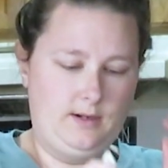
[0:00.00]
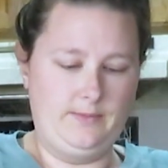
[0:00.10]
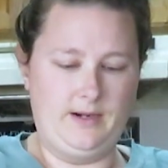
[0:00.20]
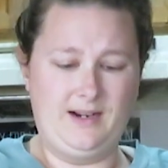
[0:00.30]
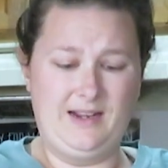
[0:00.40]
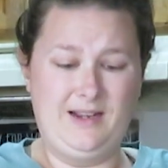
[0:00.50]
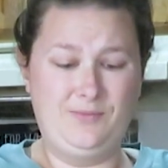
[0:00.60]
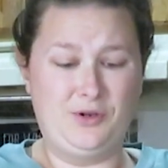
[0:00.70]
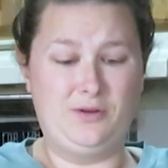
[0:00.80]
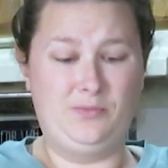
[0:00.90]
I mean, I
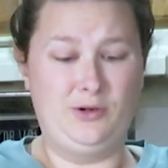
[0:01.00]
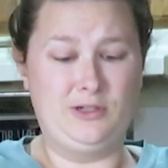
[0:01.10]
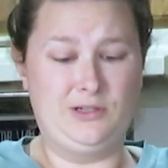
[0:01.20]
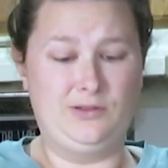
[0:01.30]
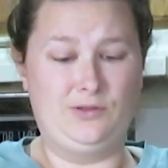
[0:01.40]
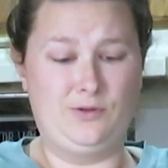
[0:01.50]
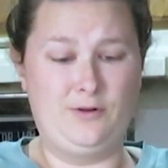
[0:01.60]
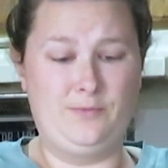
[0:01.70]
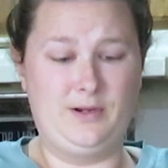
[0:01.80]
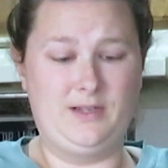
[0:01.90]
am going to push it
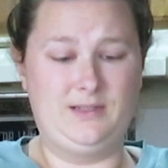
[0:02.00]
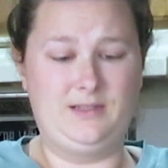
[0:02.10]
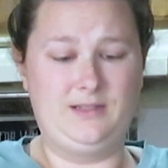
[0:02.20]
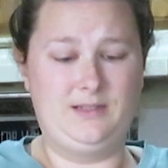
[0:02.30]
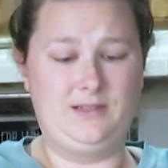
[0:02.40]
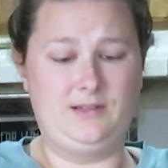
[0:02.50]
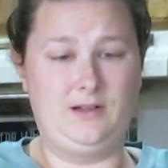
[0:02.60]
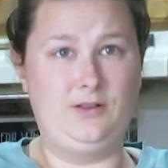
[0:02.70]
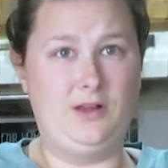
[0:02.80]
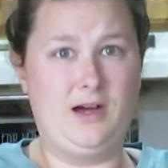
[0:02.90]
through because it's
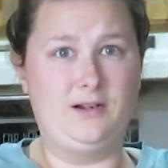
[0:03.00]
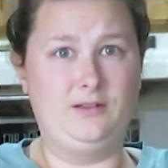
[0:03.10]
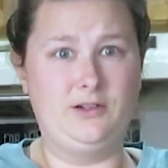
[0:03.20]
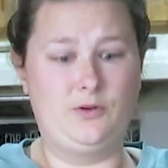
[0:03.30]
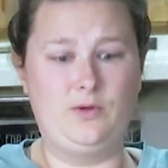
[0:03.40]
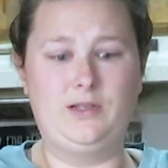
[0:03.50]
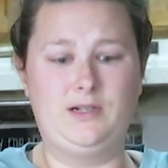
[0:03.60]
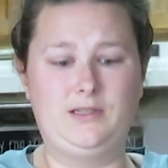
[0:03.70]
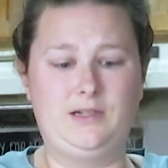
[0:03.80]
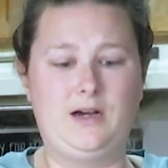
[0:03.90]
a lot of liquid that
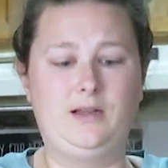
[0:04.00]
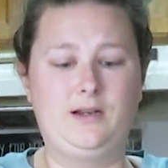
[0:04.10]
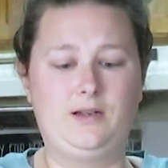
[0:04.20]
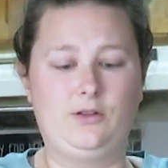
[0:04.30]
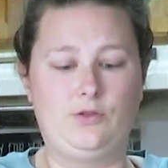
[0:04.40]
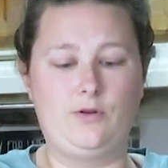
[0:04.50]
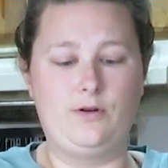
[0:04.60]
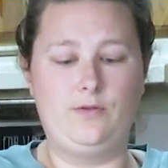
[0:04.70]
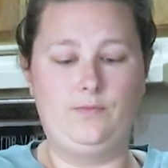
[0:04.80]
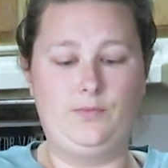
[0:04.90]
it's not letting
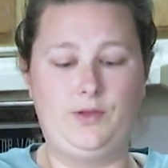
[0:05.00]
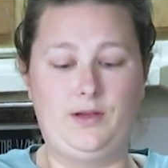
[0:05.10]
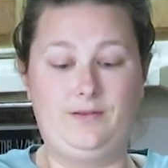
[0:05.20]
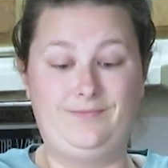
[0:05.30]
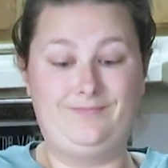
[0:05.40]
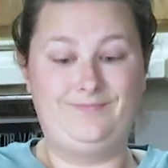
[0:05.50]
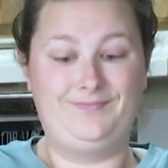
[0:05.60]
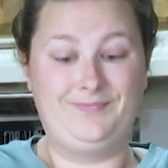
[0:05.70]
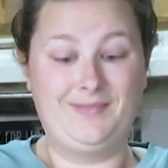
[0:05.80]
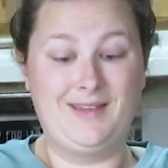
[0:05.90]
through that
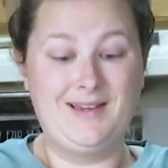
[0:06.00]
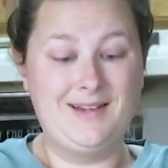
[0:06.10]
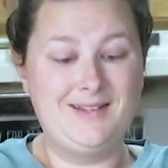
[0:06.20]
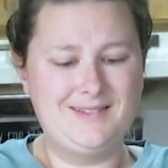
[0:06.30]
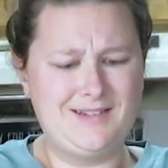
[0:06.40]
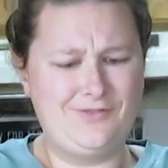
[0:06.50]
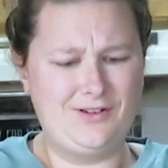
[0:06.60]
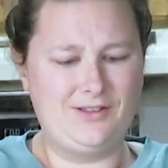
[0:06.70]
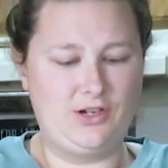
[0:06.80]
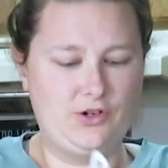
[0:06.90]

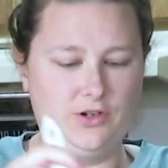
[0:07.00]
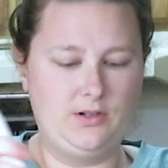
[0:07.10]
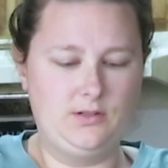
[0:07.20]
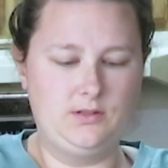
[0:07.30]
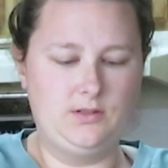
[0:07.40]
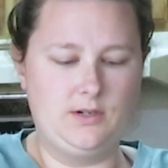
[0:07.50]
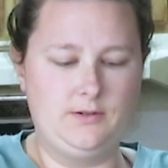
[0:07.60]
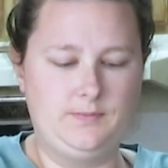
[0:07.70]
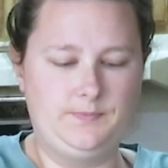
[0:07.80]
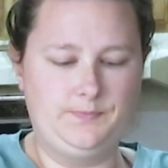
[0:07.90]
definitely could.
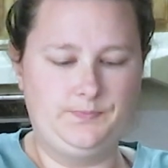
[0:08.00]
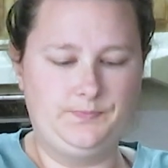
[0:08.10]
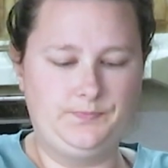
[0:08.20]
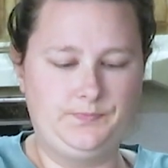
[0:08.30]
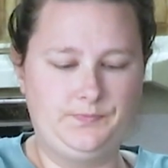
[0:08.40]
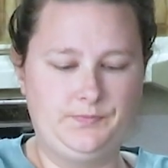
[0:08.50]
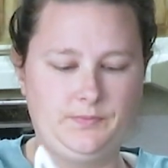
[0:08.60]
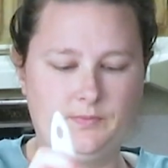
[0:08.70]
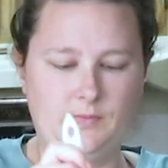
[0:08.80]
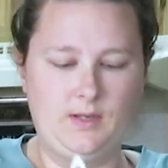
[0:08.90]
So, I
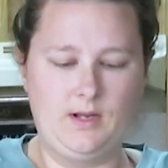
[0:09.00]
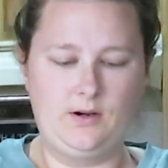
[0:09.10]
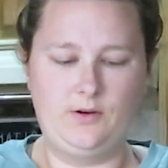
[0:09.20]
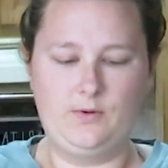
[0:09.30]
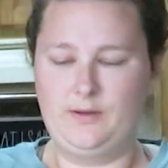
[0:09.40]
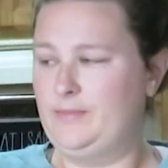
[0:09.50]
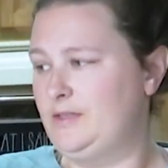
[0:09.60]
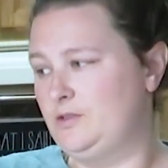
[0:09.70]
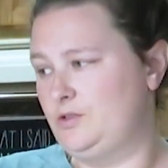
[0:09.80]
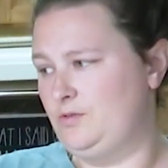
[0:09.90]
don't know what it
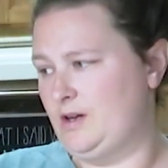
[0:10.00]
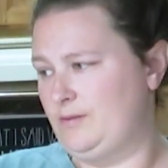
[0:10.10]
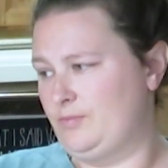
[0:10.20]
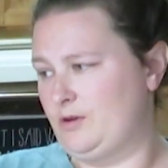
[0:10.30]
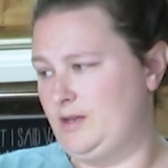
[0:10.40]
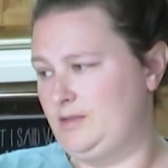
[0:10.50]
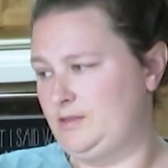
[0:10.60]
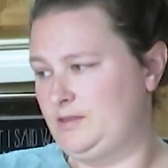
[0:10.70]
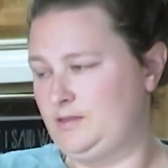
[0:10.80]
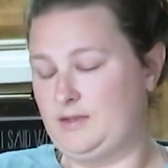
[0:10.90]
means, do not
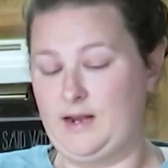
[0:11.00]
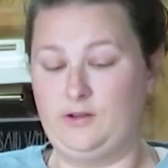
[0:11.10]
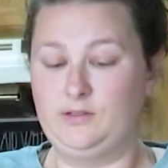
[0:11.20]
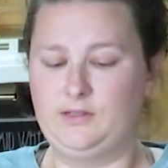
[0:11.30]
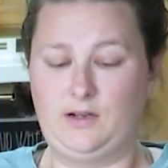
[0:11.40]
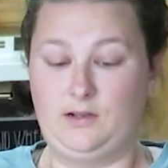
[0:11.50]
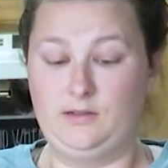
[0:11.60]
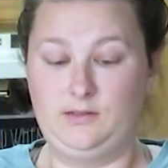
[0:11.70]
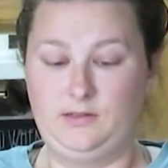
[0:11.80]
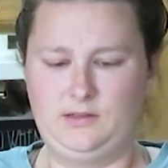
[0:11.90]
press out
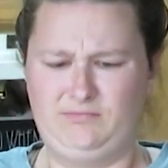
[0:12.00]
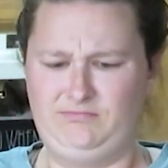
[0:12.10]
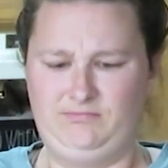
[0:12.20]
solids.